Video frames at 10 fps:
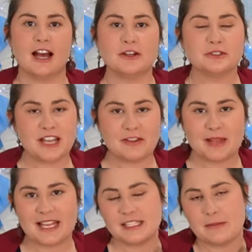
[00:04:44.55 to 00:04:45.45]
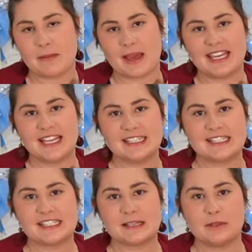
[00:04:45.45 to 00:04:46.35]
I also have plans to make my
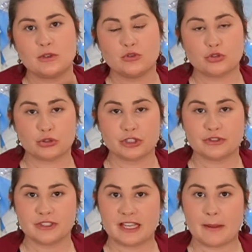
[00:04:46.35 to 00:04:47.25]
kids some little drawstring